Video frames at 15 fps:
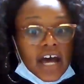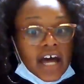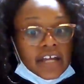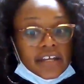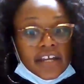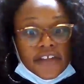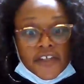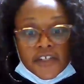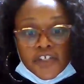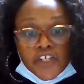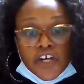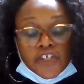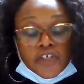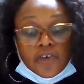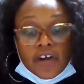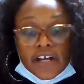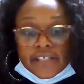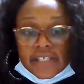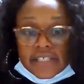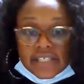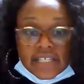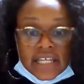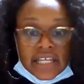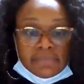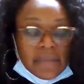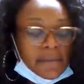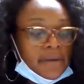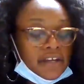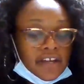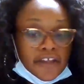Another church across the city,
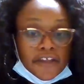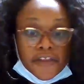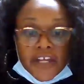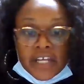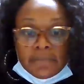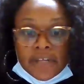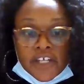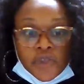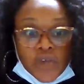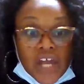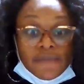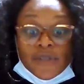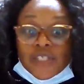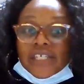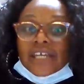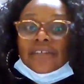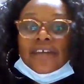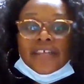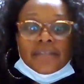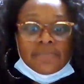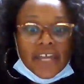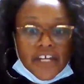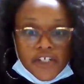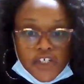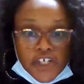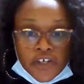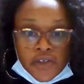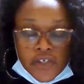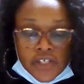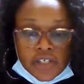maybe another thirty minute drive. You see another mega
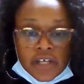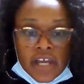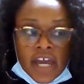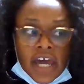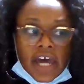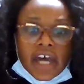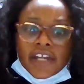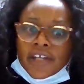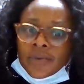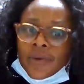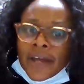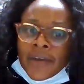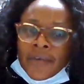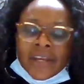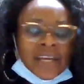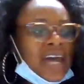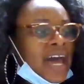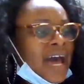church, and you're wondering